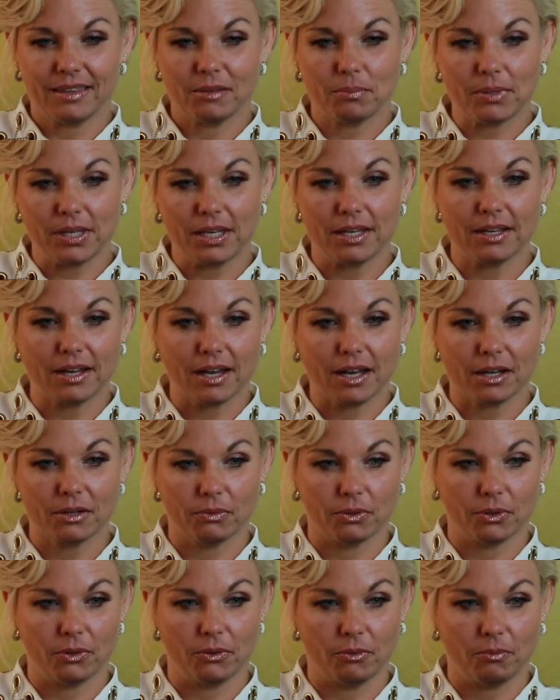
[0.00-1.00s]
Peacock
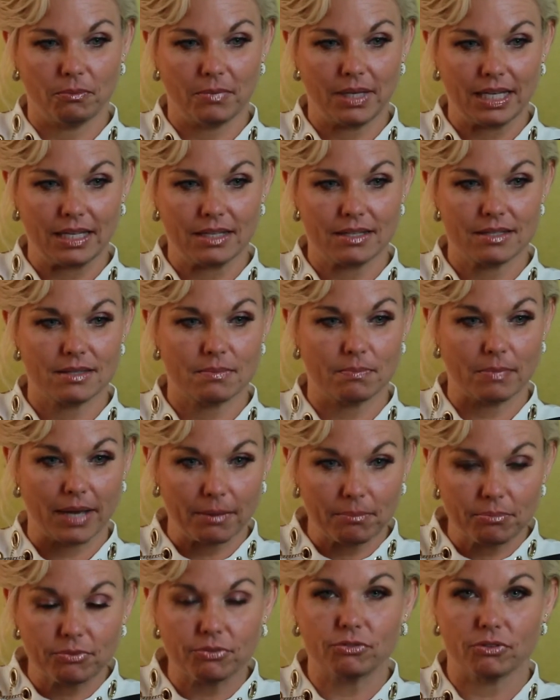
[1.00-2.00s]
Room is my
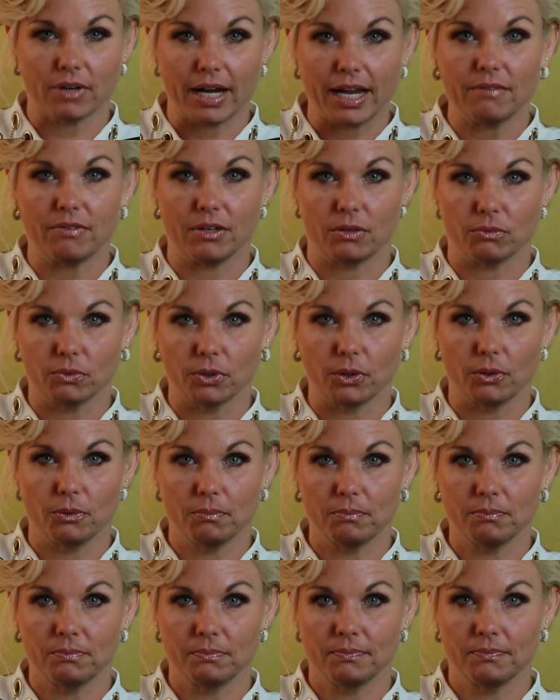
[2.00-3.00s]
private room